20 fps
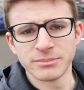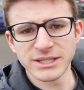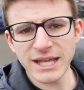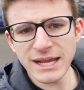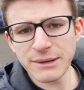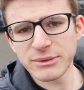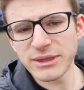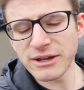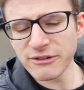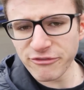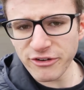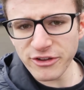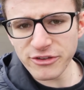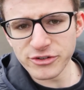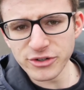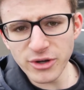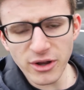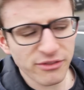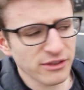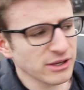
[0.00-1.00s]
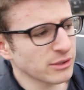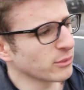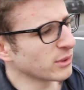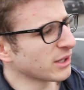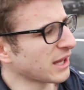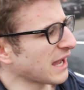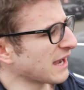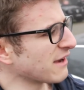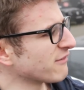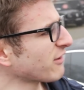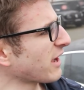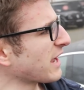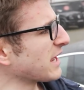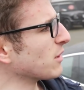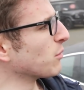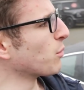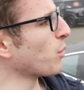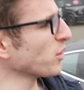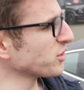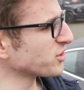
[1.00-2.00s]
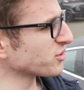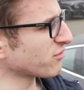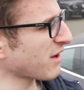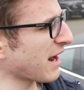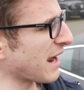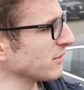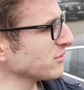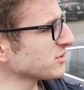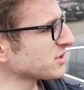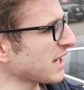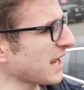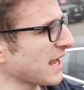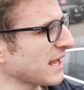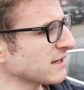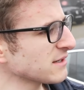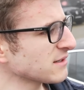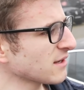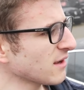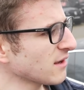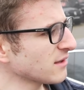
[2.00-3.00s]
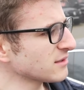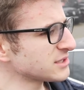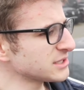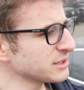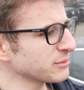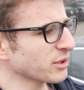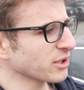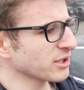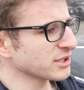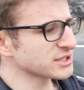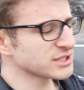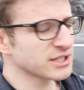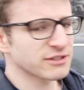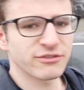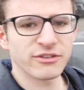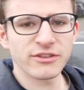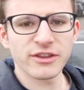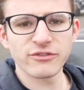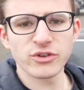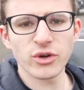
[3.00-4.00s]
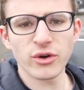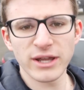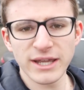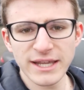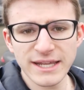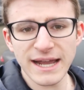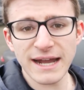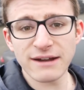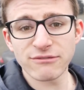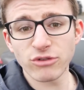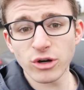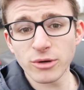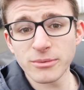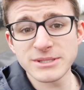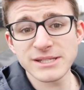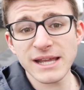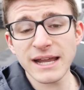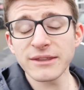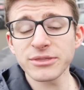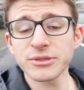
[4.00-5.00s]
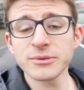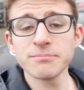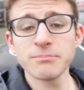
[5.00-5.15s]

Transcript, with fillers: But yeah, without further ado, I think we'll have a wander around and see what kind of stuff they've got here at Romans at the